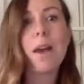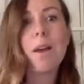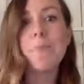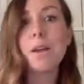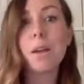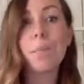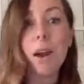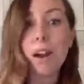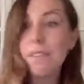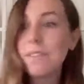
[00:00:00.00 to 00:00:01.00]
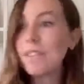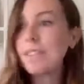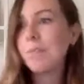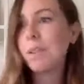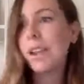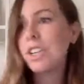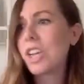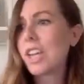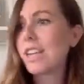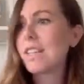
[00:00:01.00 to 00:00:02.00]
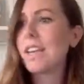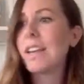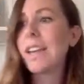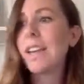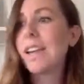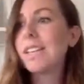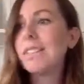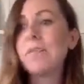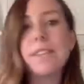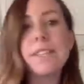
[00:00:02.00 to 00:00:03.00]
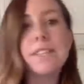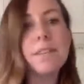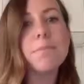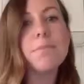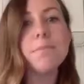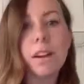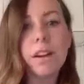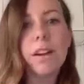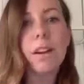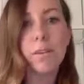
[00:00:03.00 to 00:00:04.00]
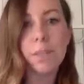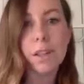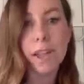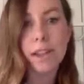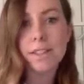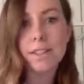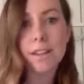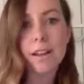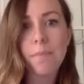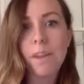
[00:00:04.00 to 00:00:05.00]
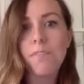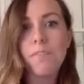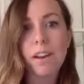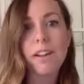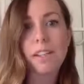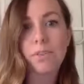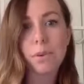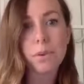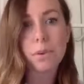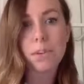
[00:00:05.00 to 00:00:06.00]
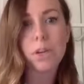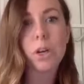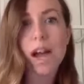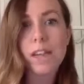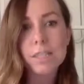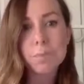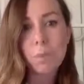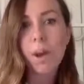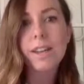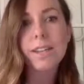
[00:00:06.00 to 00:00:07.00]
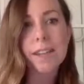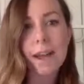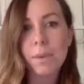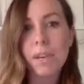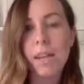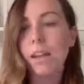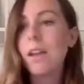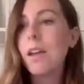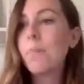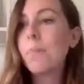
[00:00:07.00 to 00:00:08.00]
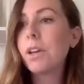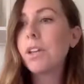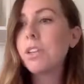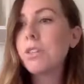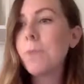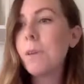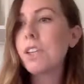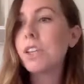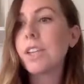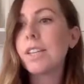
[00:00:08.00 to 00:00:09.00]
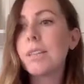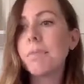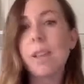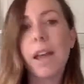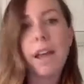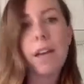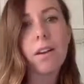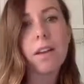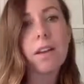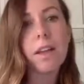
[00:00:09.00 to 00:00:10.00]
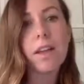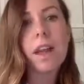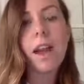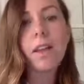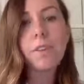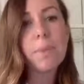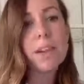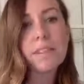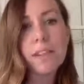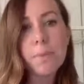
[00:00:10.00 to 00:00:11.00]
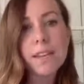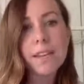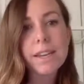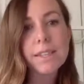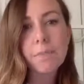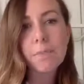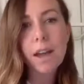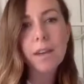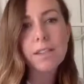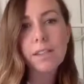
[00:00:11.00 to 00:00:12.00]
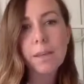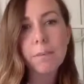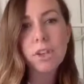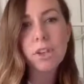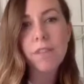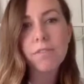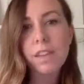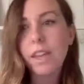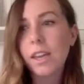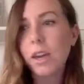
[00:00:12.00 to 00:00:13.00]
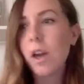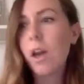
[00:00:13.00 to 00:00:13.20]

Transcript: being a part of these supply chains. It seems very complex and very difficult to grasp what is happening. But could you maybe shed some light on how the pandemic is impacting labor trafficking,